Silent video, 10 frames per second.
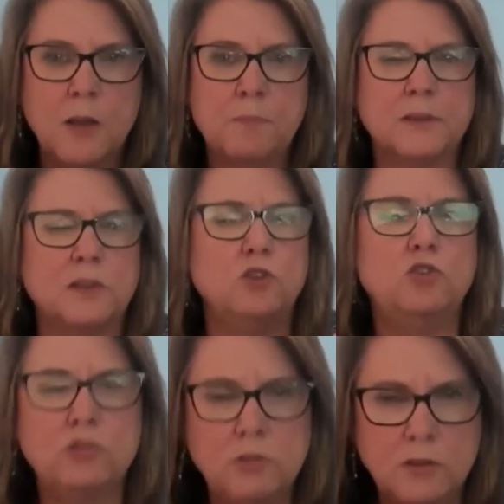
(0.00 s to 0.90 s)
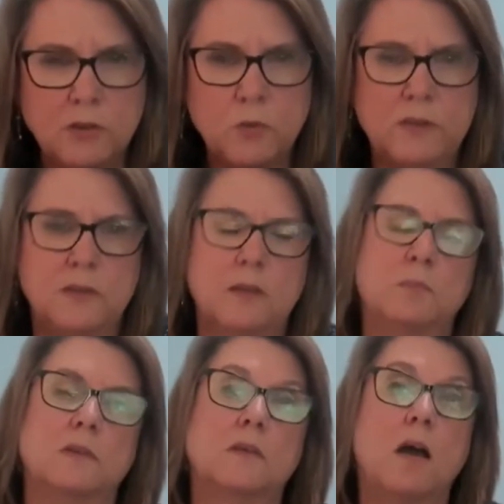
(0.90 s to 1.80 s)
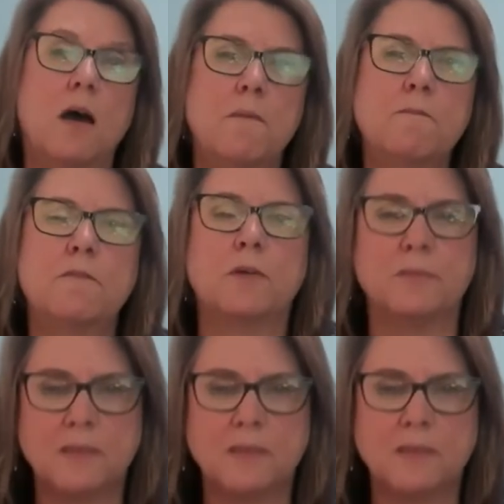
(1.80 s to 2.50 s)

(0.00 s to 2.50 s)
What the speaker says: But the newness we seek must come from